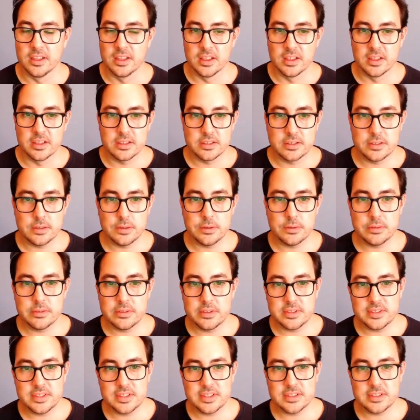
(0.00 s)
So
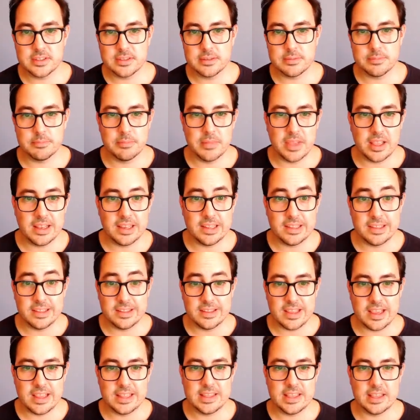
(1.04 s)
this is mainly the
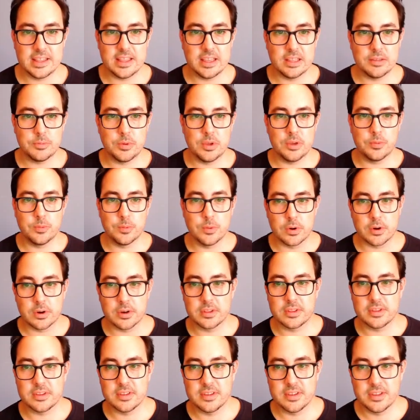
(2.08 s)
data that we
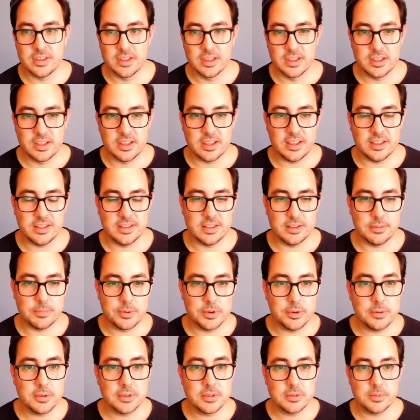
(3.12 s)
worked in the
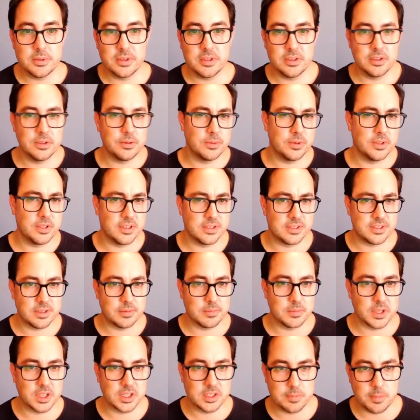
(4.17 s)
previous video. We did some
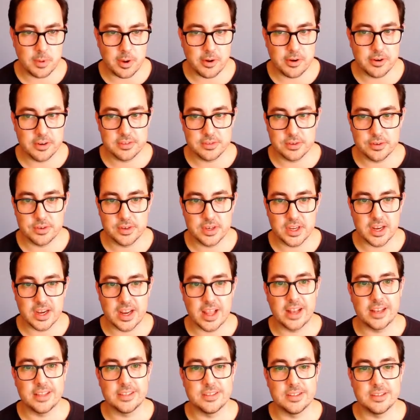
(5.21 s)
exploratory
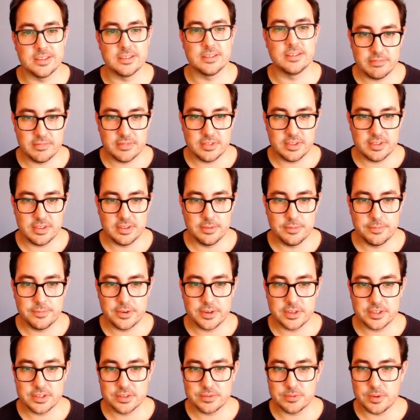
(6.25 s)
analysis. The
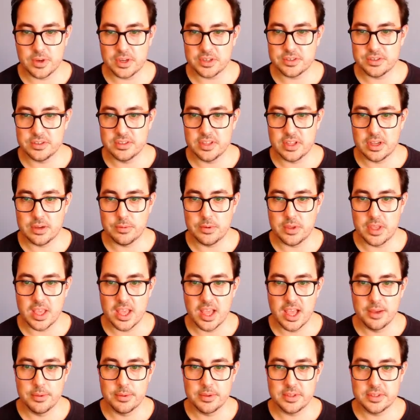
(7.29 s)
first question that we
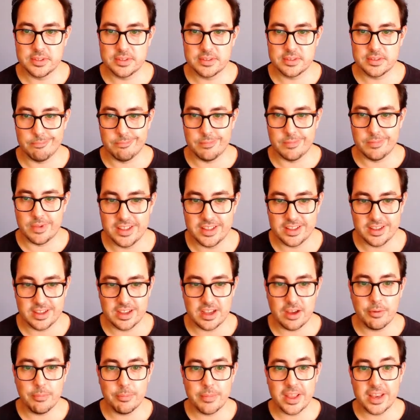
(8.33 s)
have is,
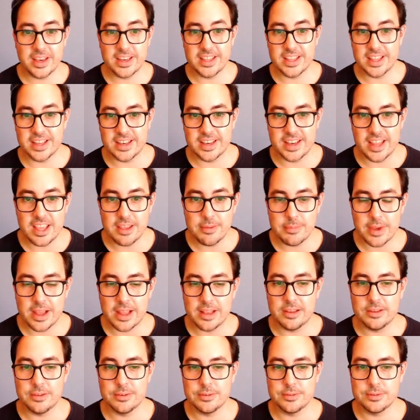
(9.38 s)
how many NA
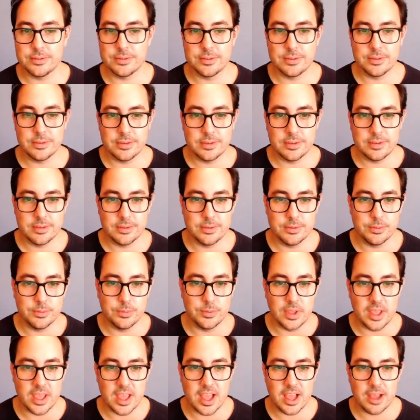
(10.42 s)
values do
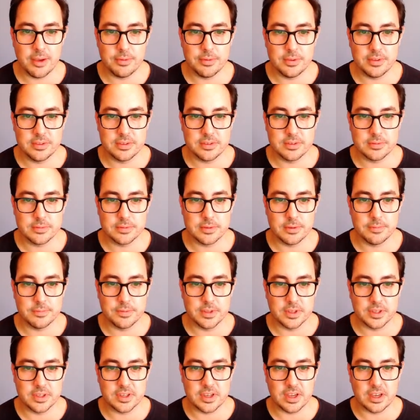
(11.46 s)
we have in terms of
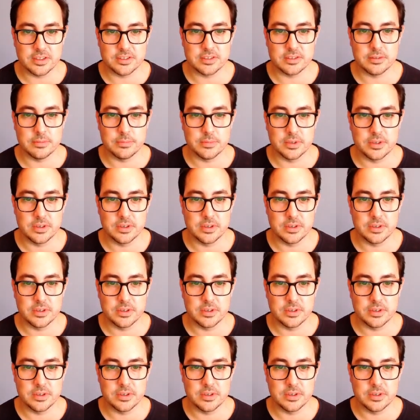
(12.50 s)
the customer?